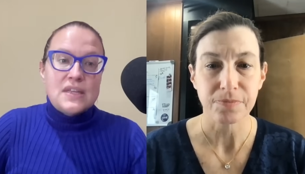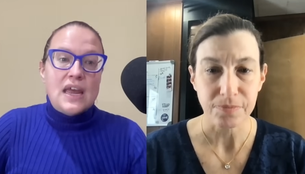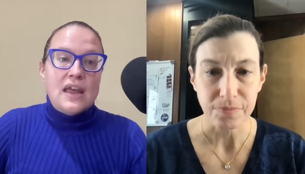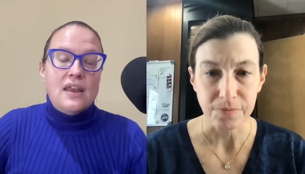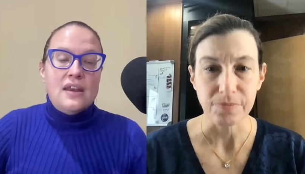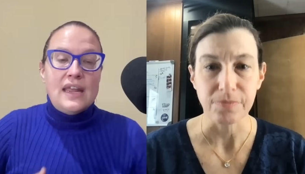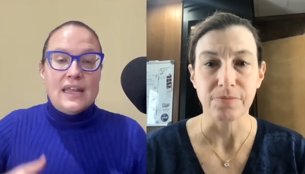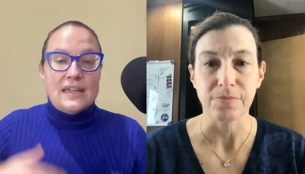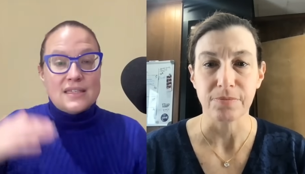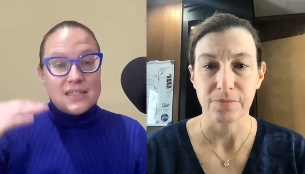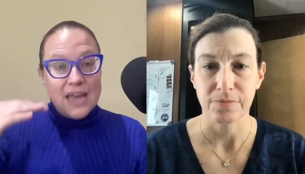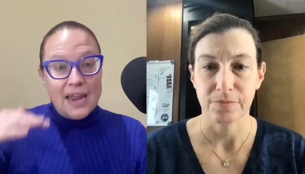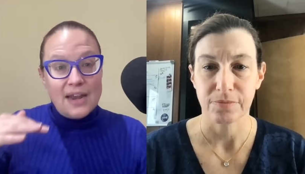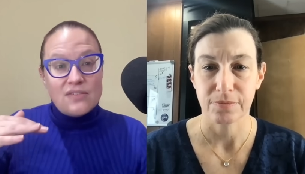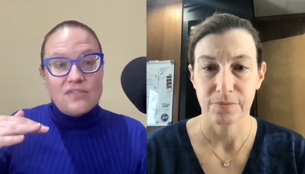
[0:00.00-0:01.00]
Speaker 1: And
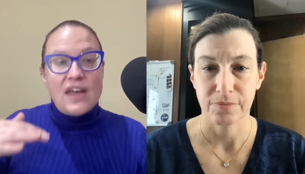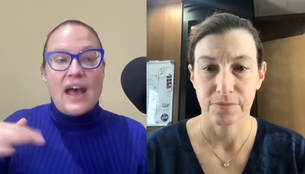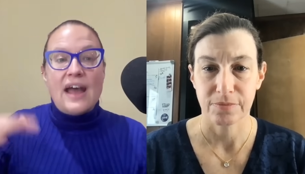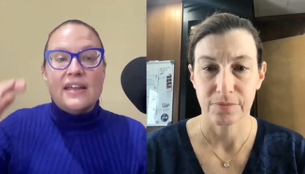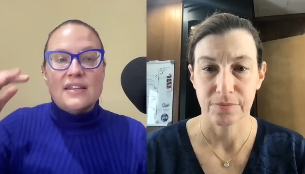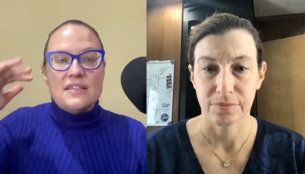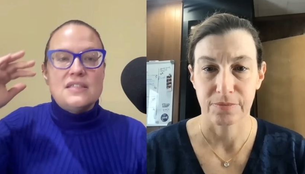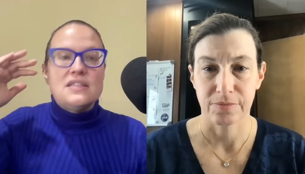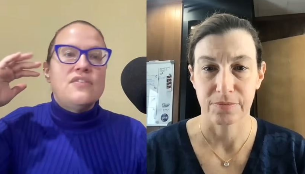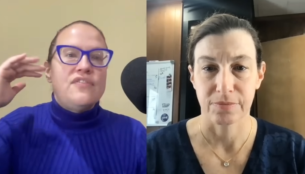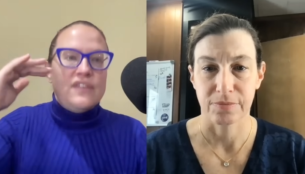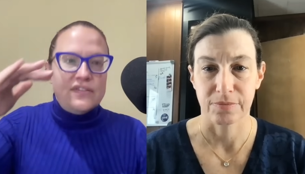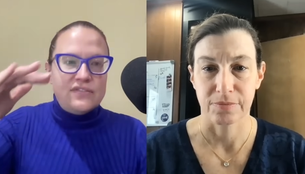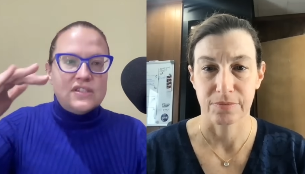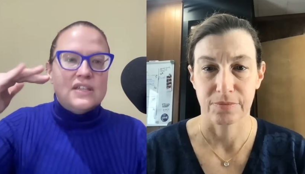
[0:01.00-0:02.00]
inside of that is the
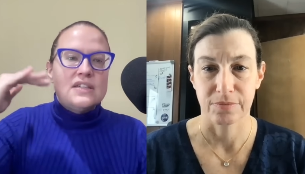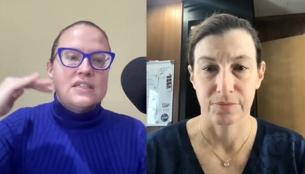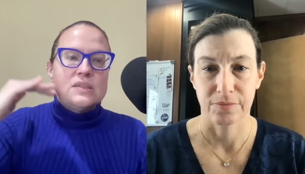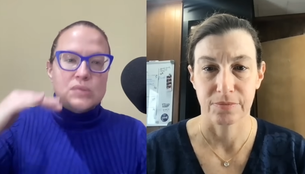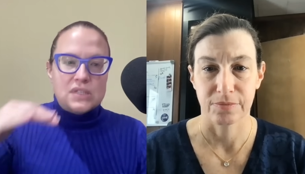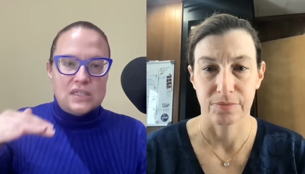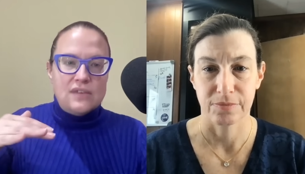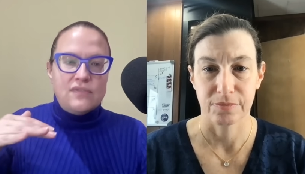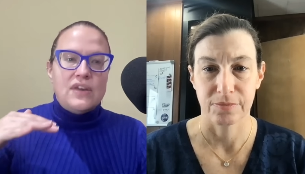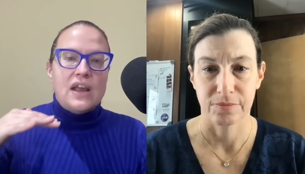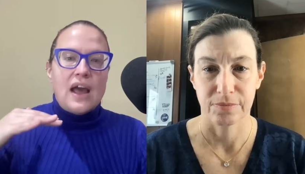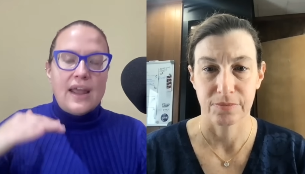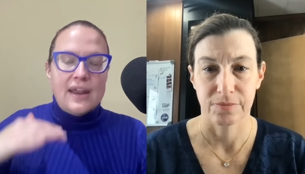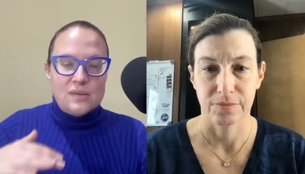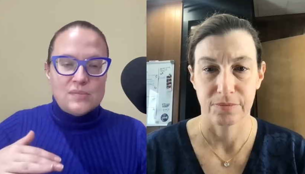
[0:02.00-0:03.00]
15 specific
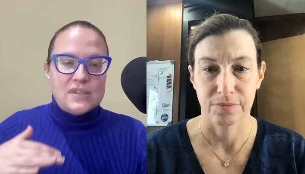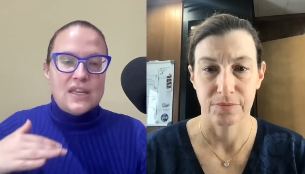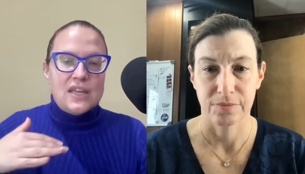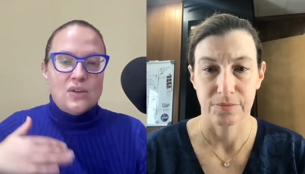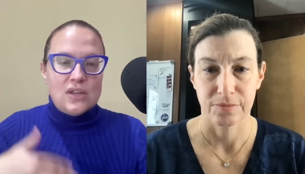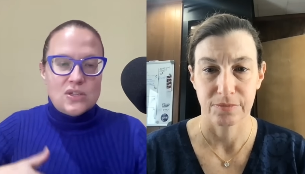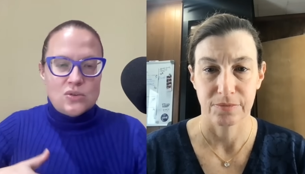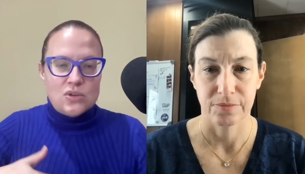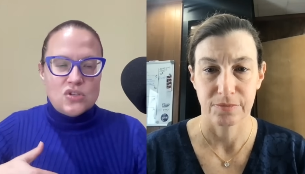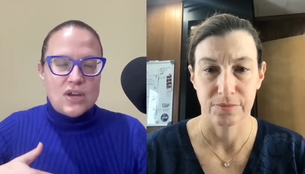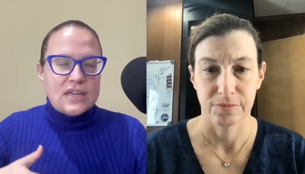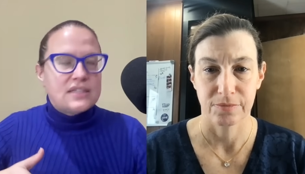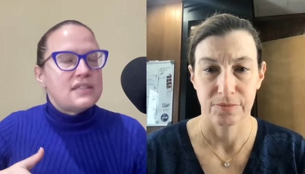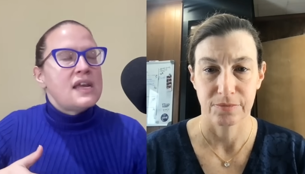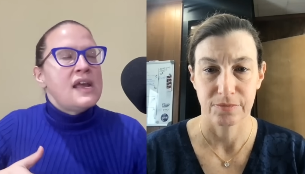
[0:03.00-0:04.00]
items that you need to
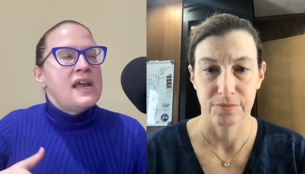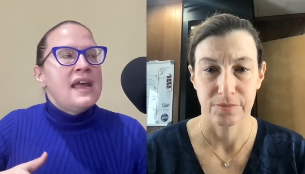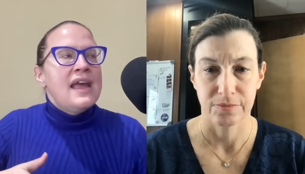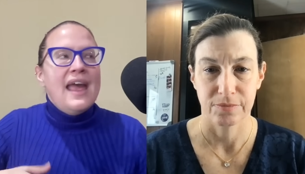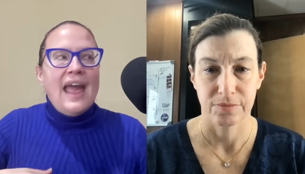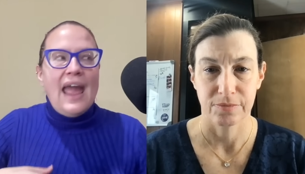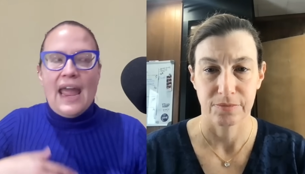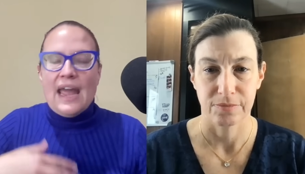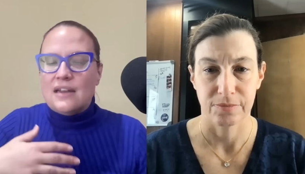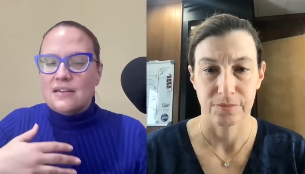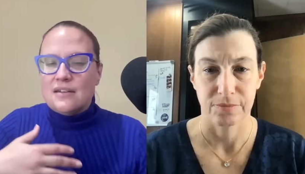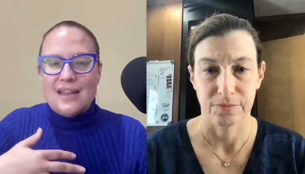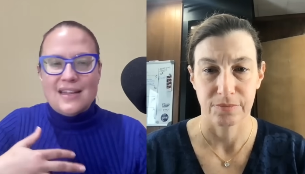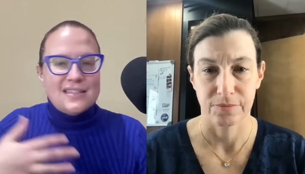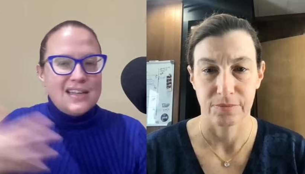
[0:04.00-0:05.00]
address. And
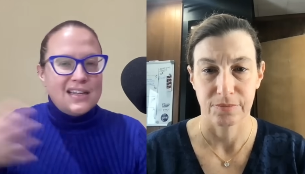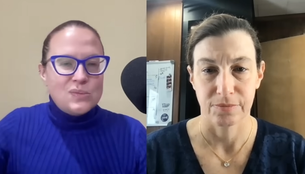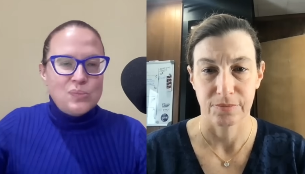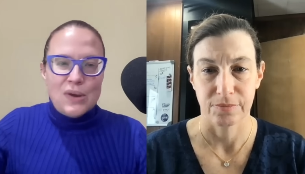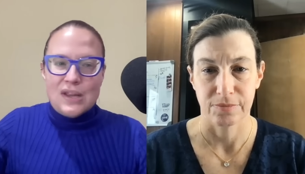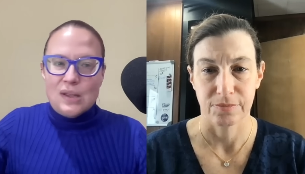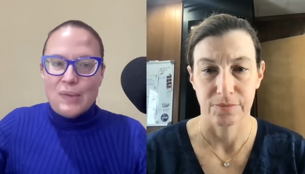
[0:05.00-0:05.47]
it's it's pretty